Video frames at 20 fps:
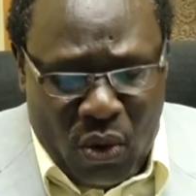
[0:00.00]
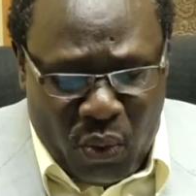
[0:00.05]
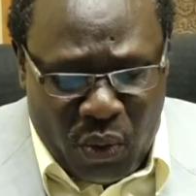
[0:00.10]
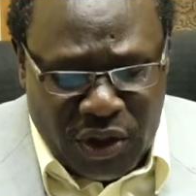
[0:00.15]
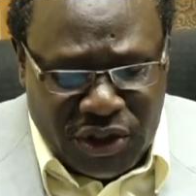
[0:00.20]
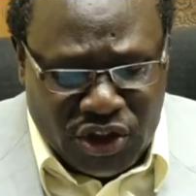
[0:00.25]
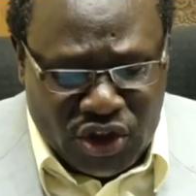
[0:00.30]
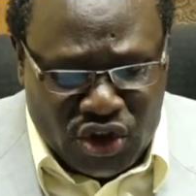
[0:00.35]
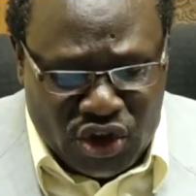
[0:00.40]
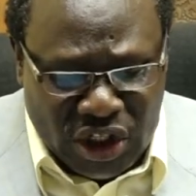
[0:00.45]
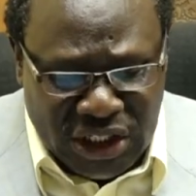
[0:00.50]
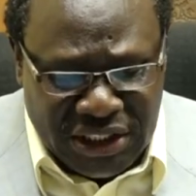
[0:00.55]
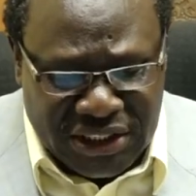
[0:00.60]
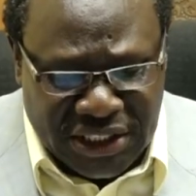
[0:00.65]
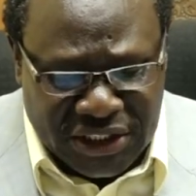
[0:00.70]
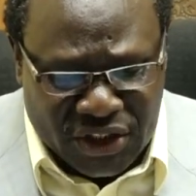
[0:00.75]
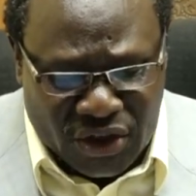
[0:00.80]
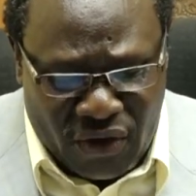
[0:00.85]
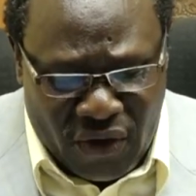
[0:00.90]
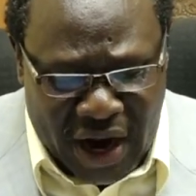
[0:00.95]
with
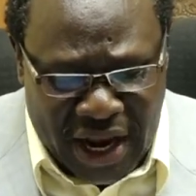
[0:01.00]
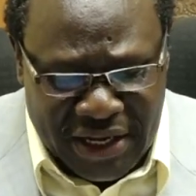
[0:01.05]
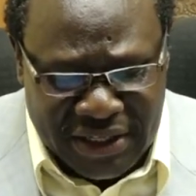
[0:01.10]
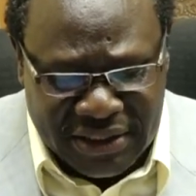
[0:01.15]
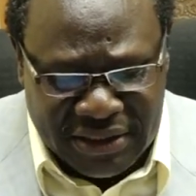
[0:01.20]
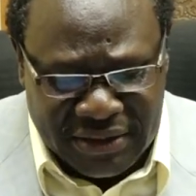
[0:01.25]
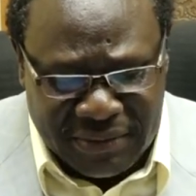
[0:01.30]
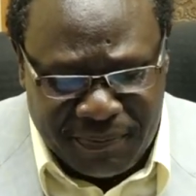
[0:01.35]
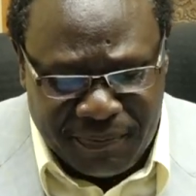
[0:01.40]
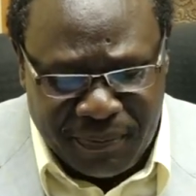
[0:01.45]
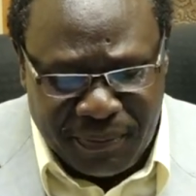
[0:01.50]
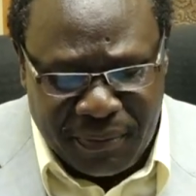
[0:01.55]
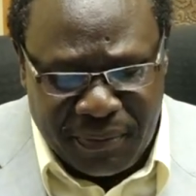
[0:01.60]
Jesus Christ.